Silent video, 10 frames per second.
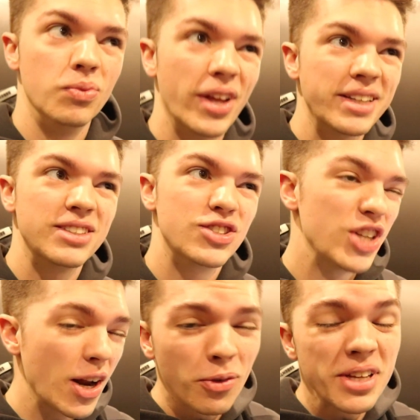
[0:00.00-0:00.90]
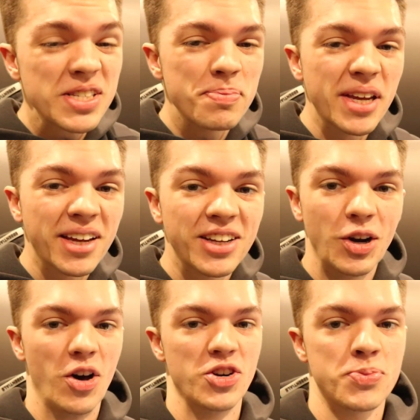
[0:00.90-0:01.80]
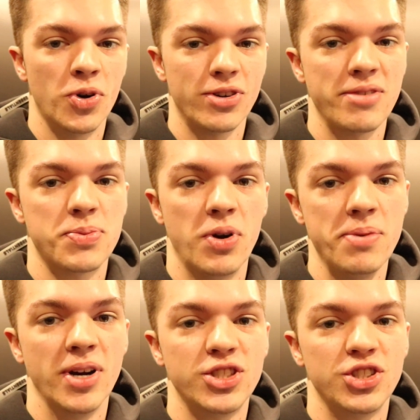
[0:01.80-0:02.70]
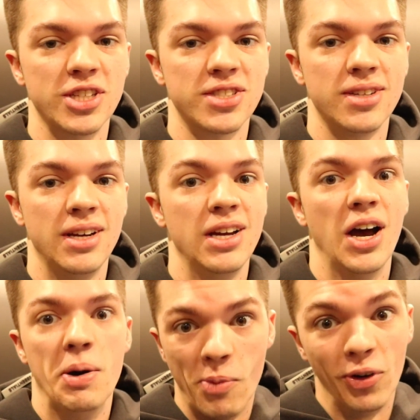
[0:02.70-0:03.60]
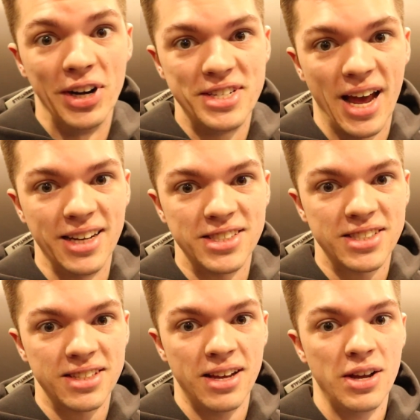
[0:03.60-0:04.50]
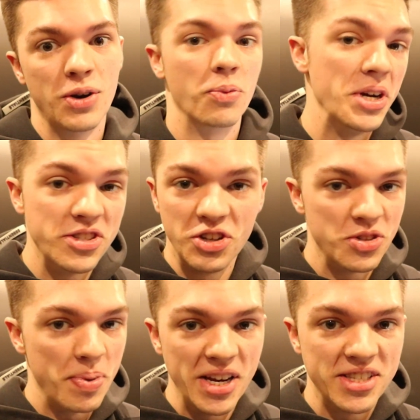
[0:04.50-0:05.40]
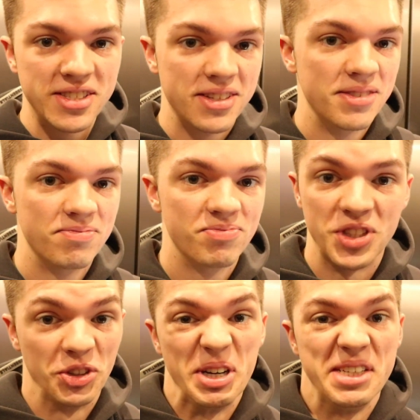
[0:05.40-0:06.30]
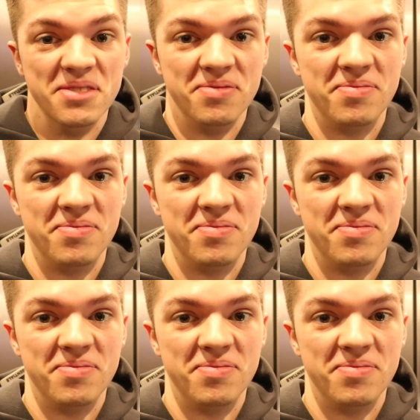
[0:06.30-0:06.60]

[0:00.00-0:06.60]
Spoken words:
Like, generally speaking, an honors program is pretty much just a more intense, research-based degree.